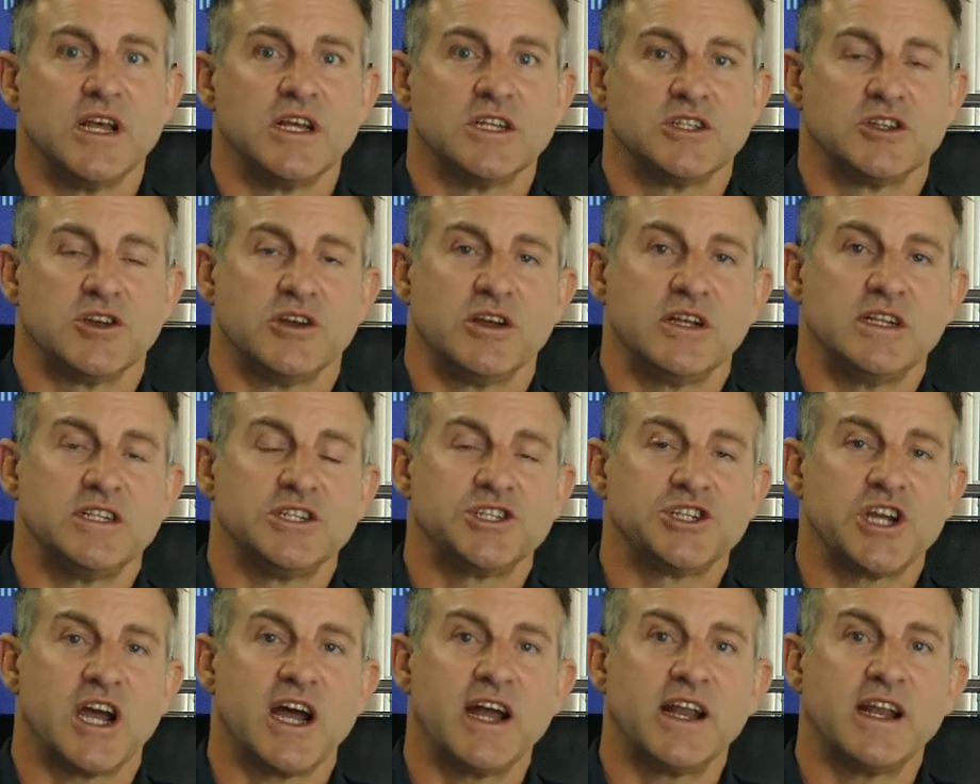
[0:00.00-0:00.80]
So in
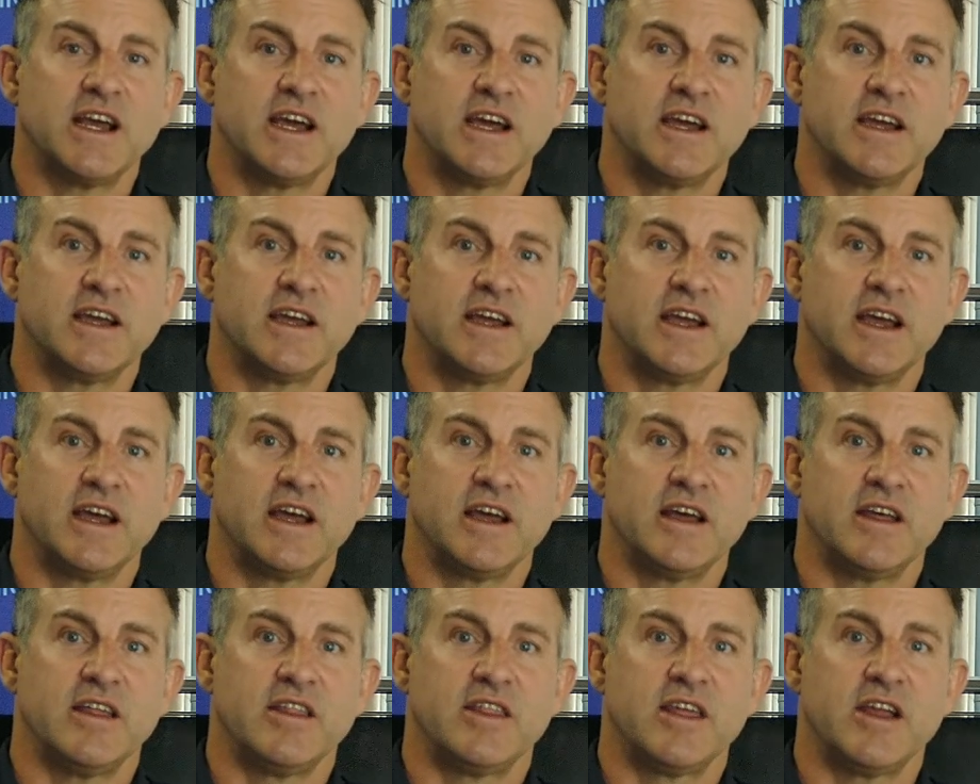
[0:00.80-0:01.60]

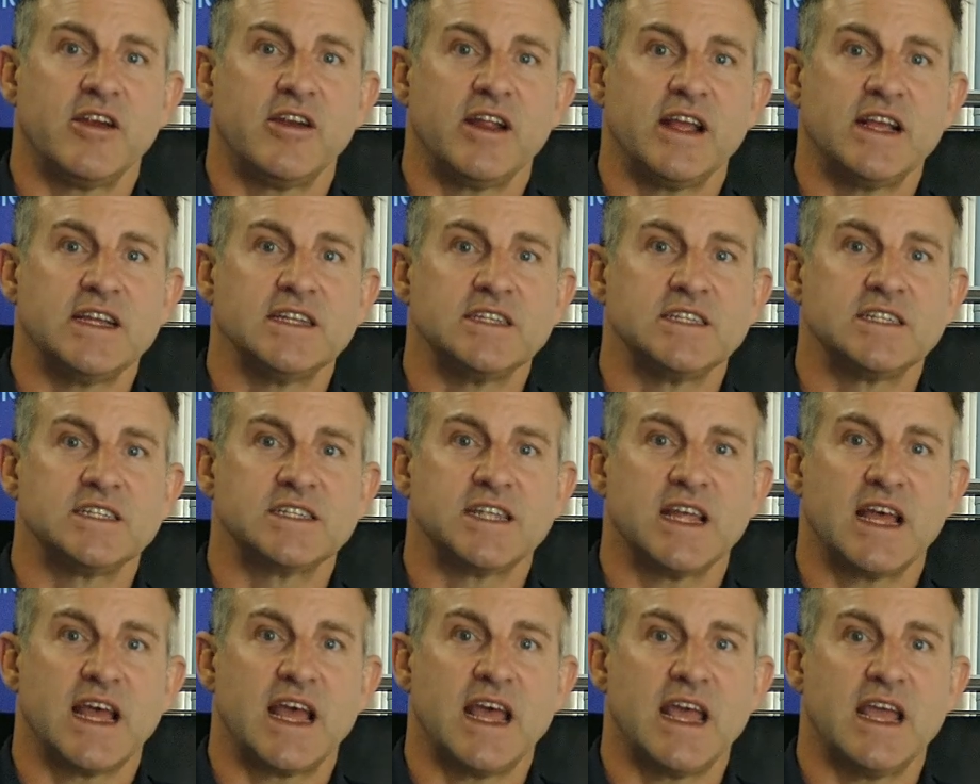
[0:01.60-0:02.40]
China, there
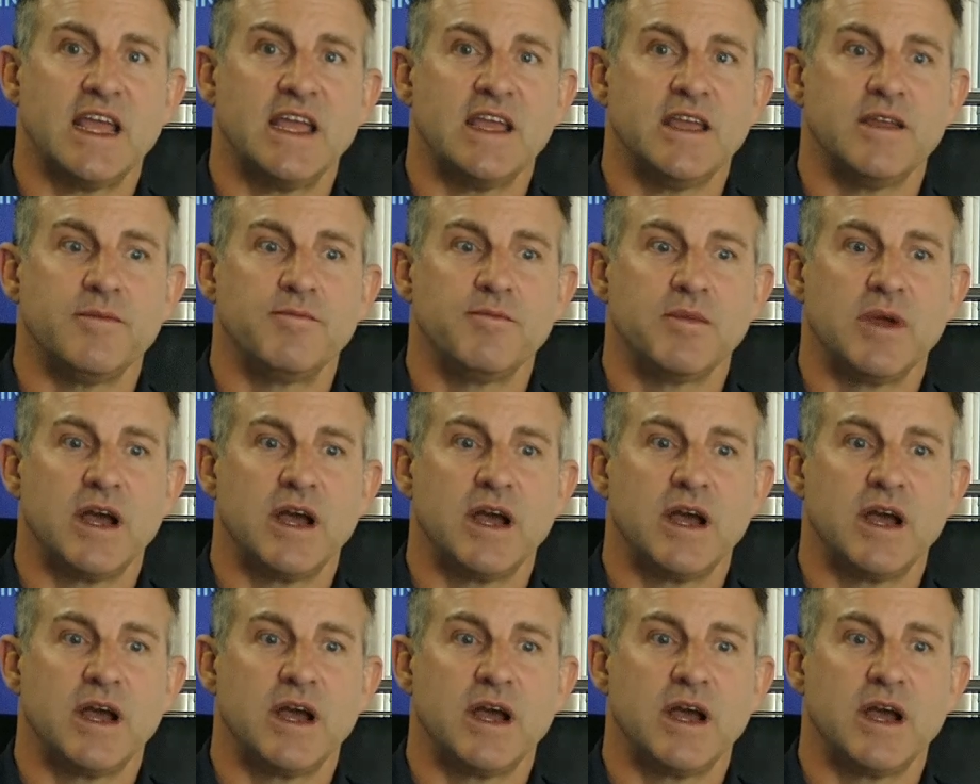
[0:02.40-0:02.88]
is a